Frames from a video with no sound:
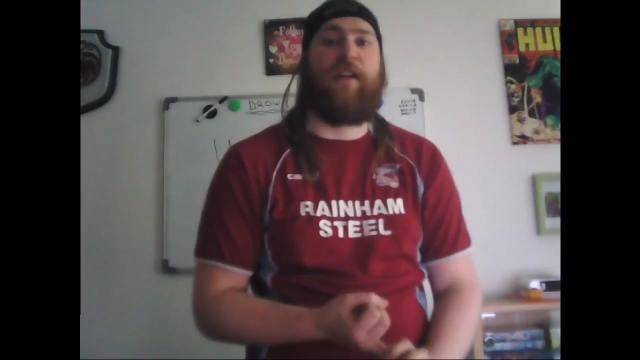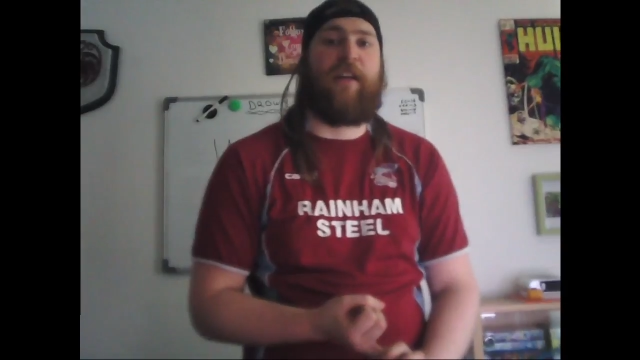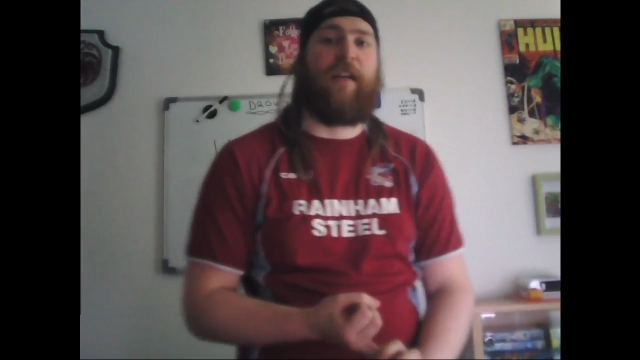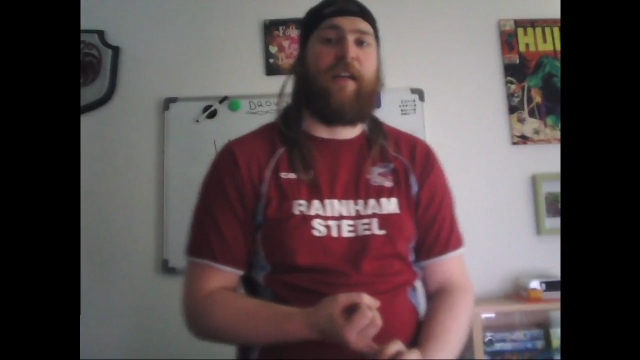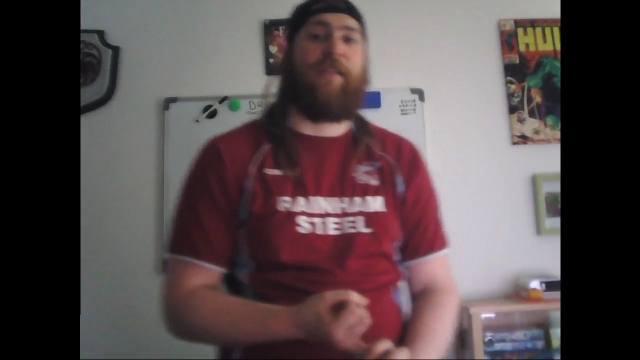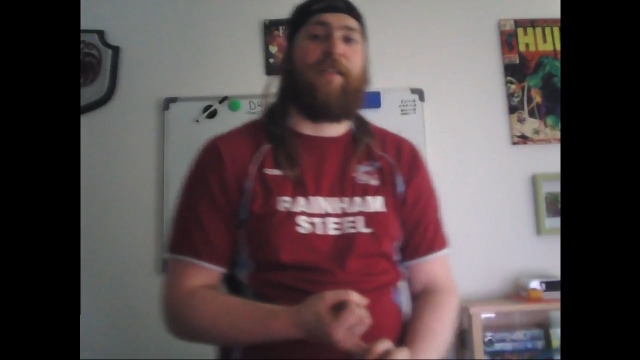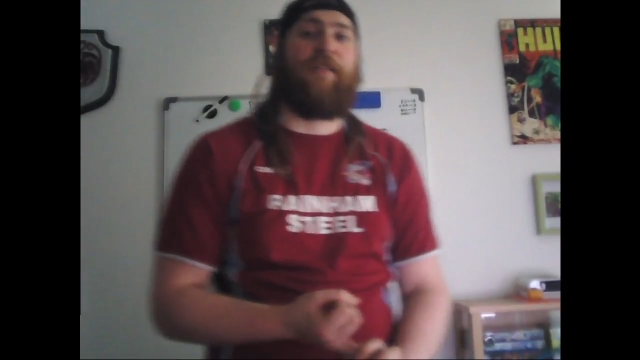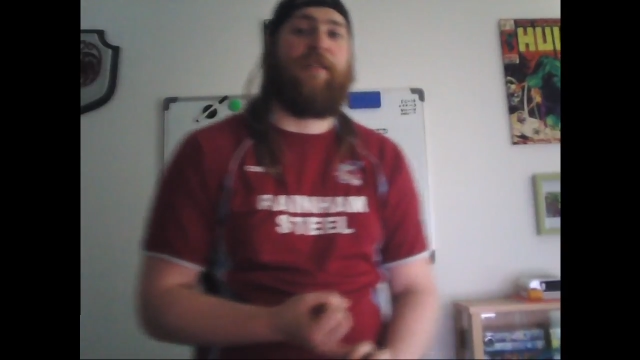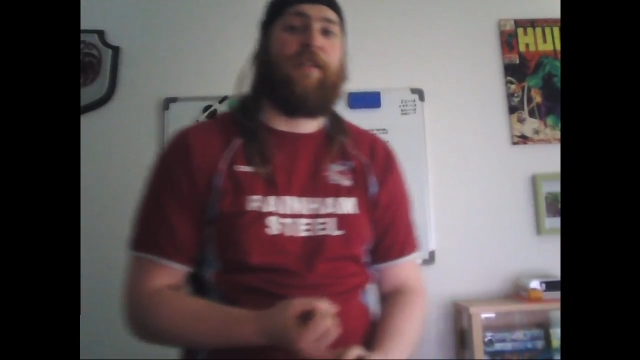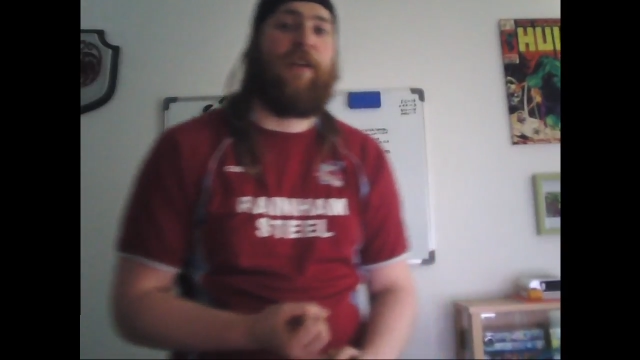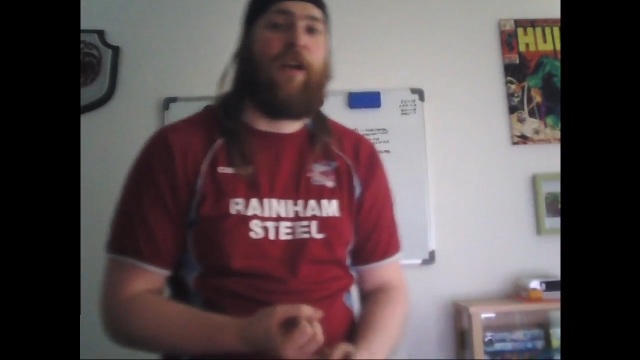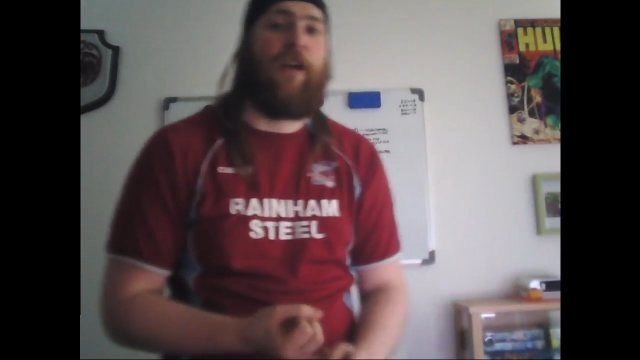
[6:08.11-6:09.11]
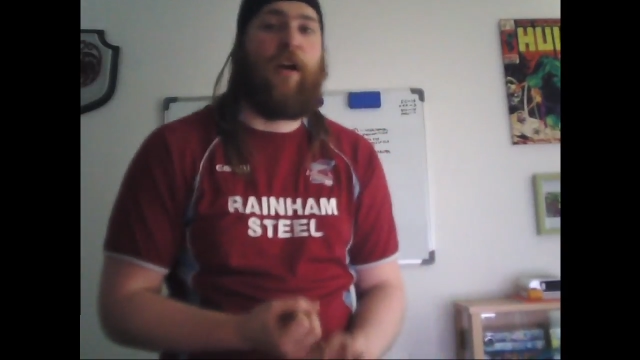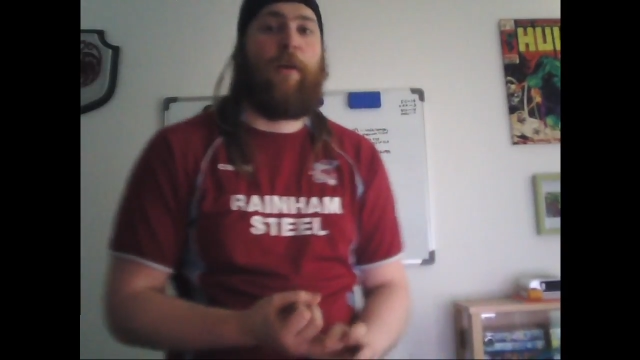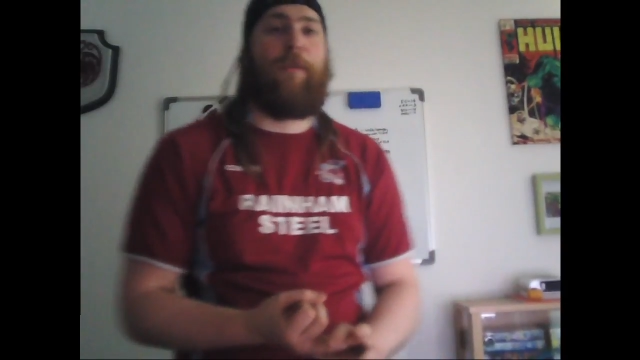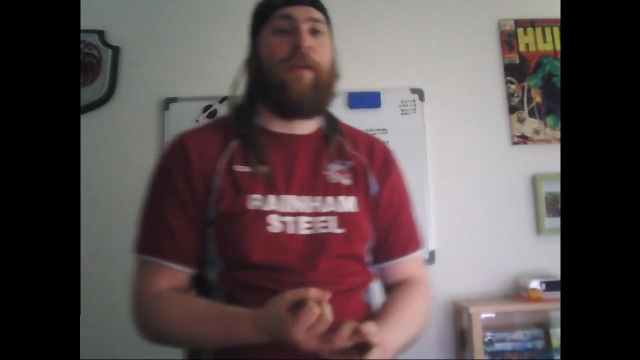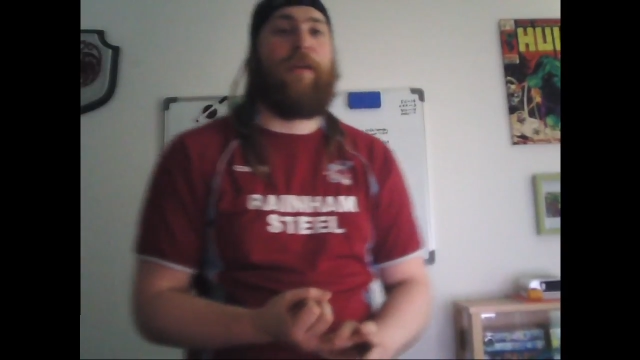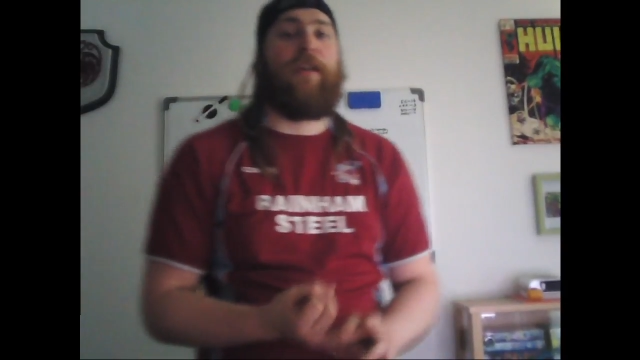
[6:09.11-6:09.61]
character,
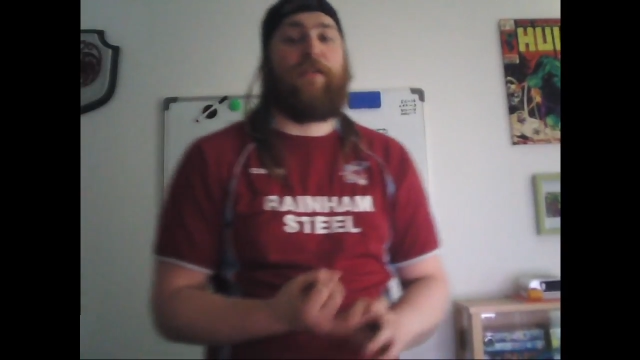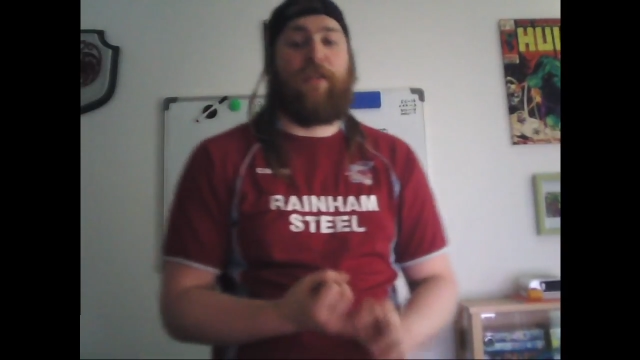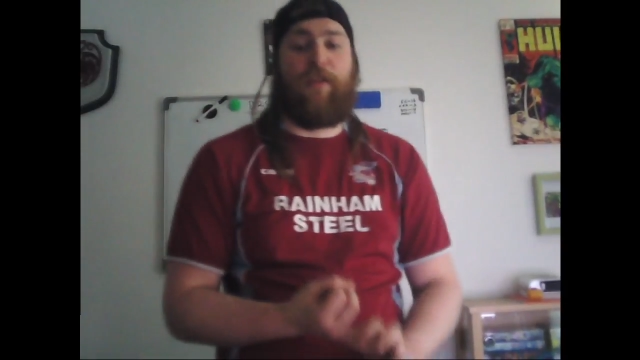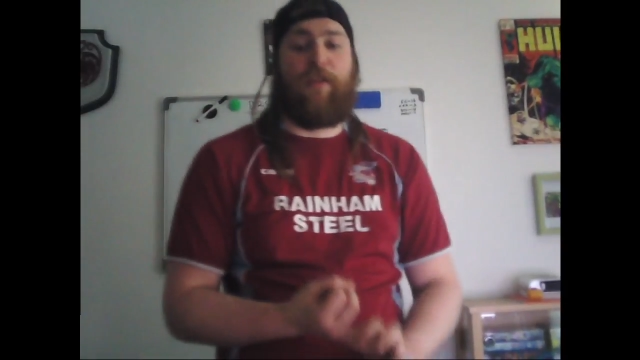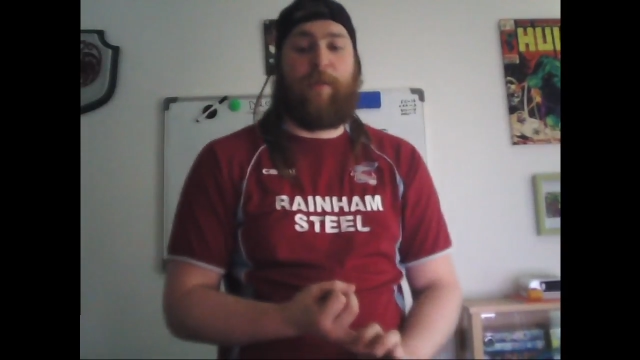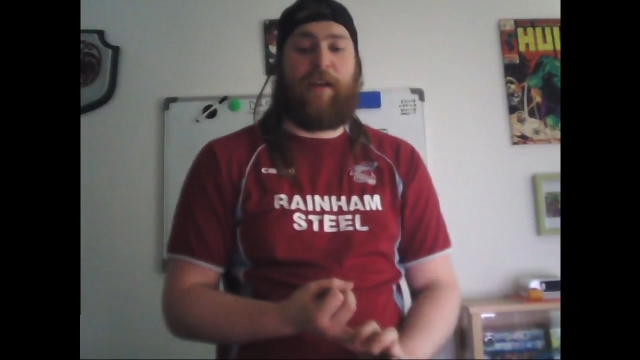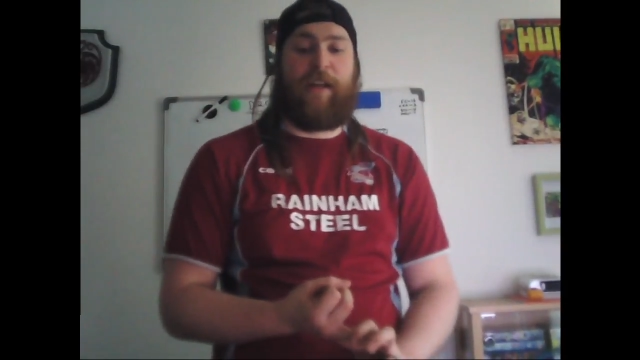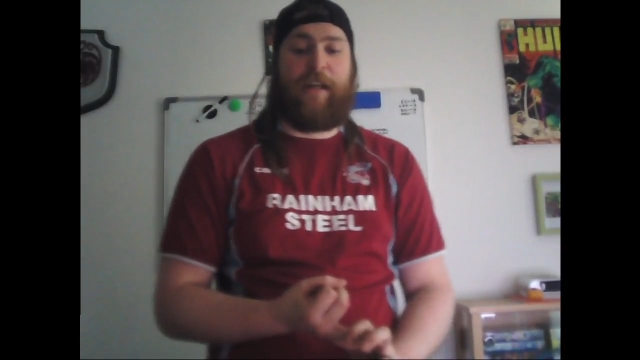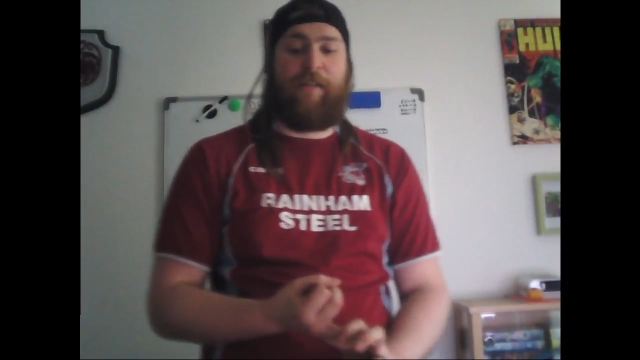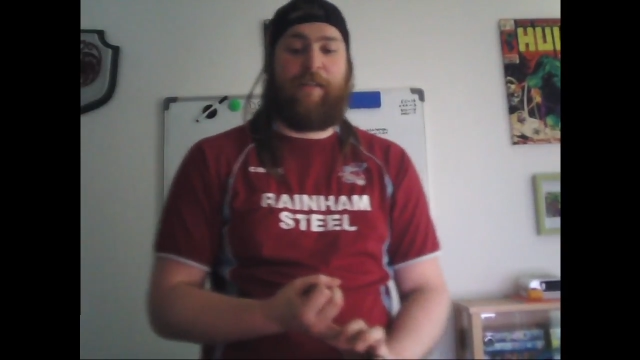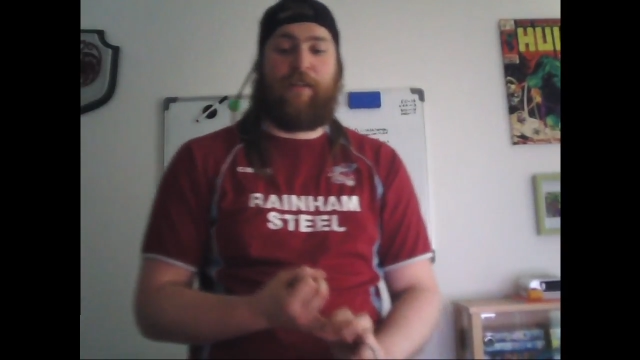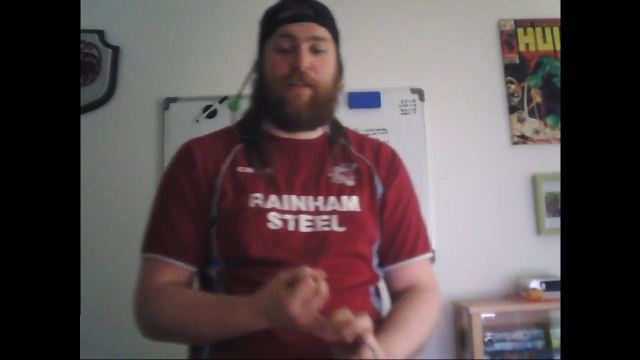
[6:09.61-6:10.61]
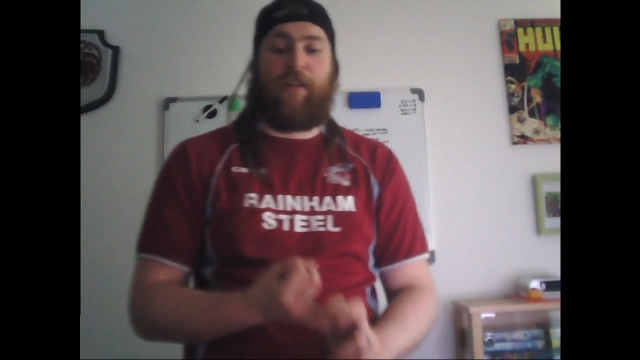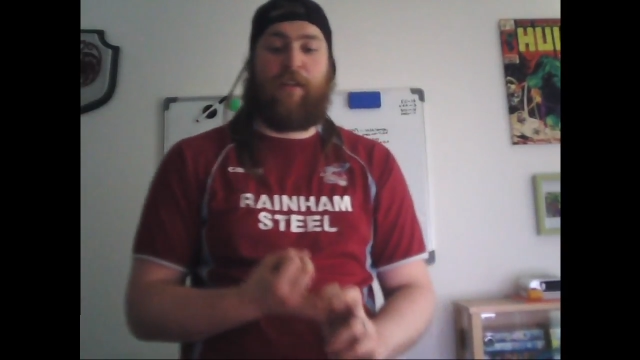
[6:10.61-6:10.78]
but he is not the main character.